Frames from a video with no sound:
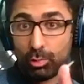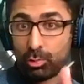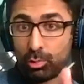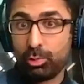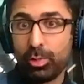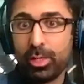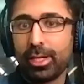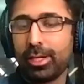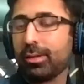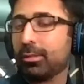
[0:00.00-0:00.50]

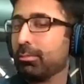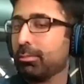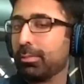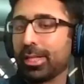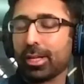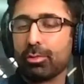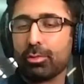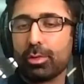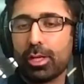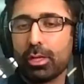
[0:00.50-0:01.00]
Reed, me
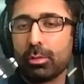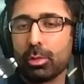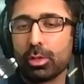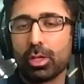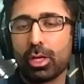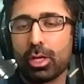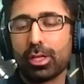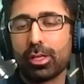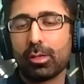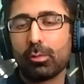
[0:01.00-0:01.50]
and Reed were
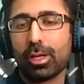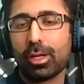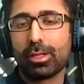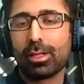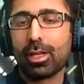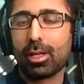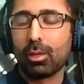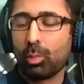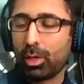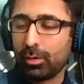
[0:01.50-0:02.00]
talking one
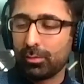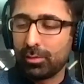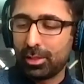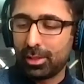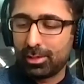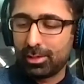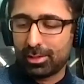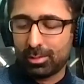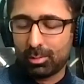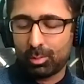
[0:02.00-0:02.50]
day. One of
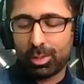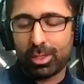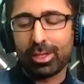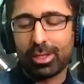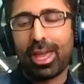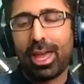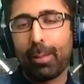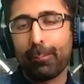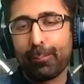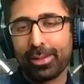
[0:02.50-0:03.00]
these, what had
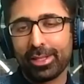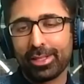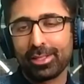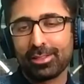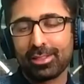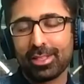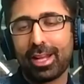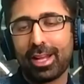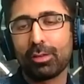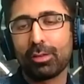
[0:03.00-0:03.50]
happened is
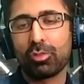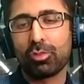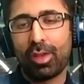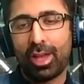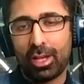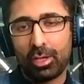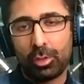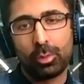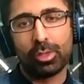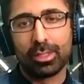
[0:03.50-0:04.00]
that I was
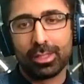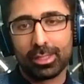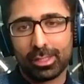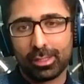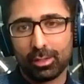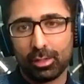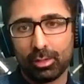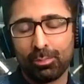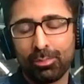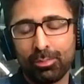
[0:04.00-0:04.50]
valuing a
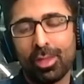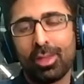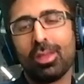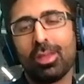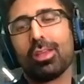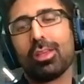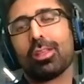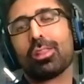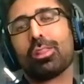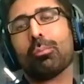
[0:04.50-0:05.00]
deal
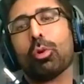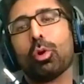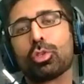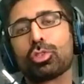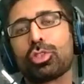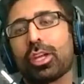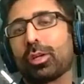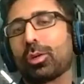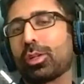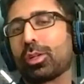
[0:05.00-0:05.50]
the most
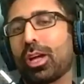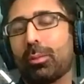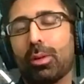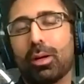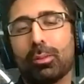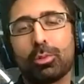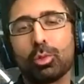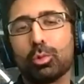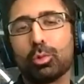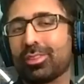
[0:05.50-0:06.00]
I could come
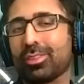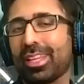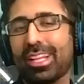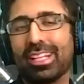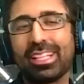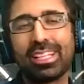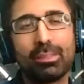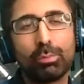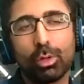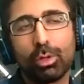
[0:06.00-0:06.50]
up to was
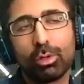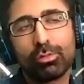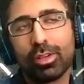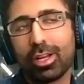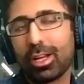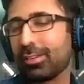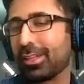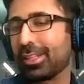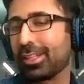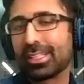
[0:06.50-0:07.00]
18.5,
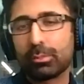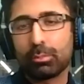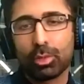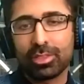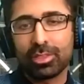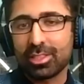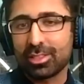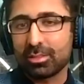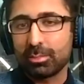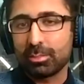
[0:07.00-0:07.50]
18.6
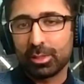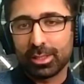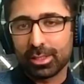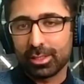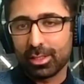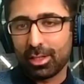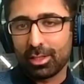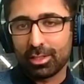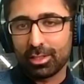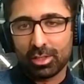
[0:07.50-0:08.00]
million
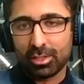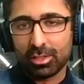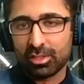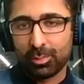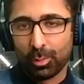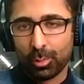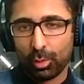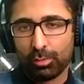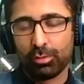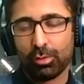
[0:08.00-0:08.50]
dollars on this
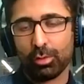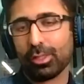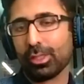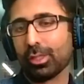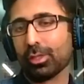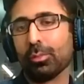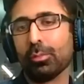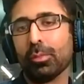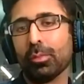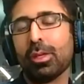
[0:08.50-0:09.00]

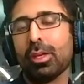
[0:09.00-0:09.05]
portfolio.